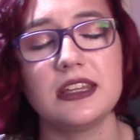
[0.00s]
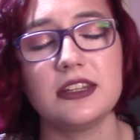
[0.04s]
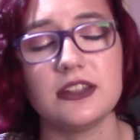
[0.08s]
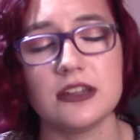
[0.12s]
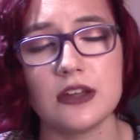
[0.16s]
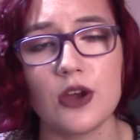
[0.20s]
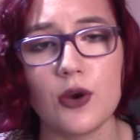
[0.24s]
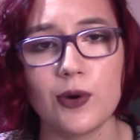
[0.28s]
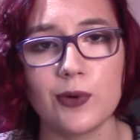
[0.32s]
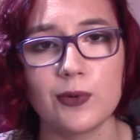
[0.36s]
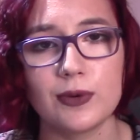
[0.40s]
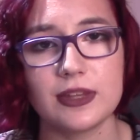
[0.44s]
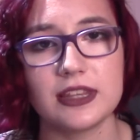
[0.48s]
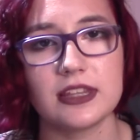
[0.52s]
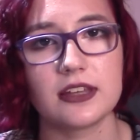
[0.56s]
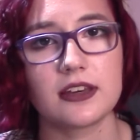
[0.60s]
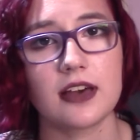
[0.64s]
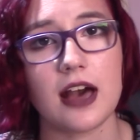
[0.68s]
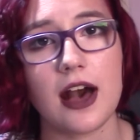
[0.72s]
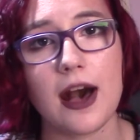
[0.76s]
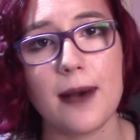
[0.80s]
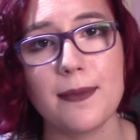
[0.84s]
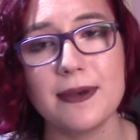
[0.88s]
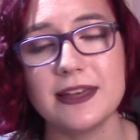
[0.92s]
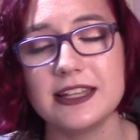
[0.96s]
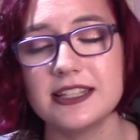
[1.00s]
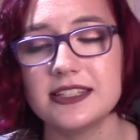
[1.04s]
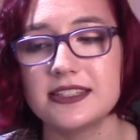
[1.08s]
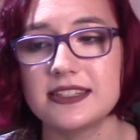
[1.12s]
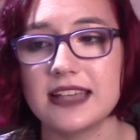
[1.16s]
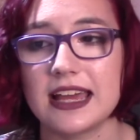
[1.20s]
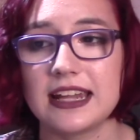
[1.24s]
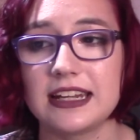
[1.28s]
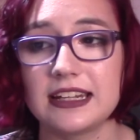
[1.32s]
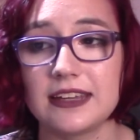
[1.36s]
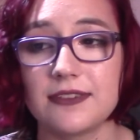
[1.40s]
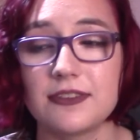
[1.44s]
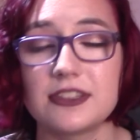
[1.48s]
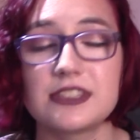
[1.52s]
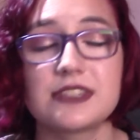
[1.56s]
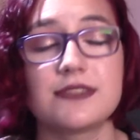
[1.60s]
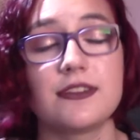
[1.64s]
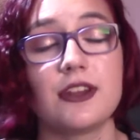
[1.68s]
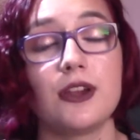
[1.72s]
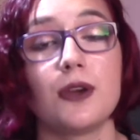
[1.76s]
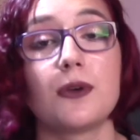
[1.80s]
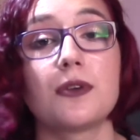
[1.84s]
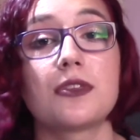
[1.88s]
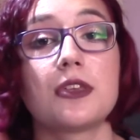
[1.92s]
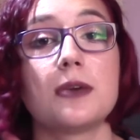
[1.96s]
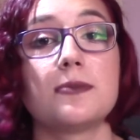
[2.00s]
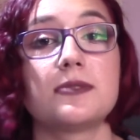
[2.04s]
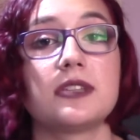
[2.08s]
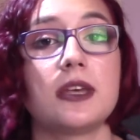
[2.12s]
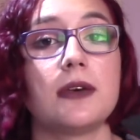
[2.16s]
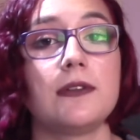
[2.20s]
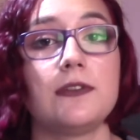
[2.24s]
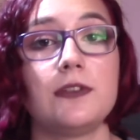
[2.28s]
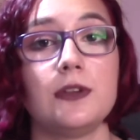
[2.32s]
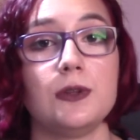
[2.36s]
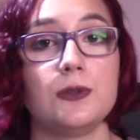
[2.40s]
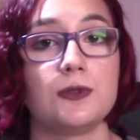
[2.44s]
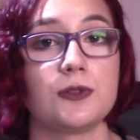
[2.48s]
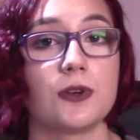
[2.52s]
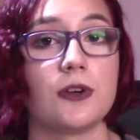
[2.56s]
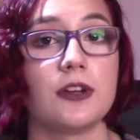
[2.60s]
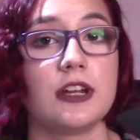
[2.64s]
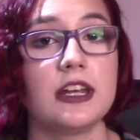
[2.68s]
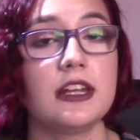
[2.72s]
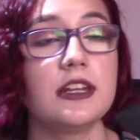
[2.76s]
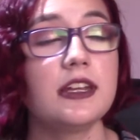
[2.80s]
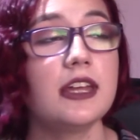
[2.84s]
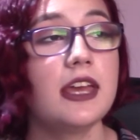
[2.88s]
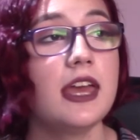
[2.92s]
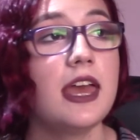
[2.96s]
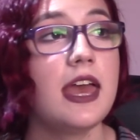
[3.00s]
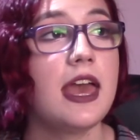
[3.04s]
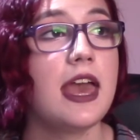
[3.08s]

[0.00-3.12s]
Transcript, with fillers: know in the comments and give this video a thumbs up if you enjoyed it.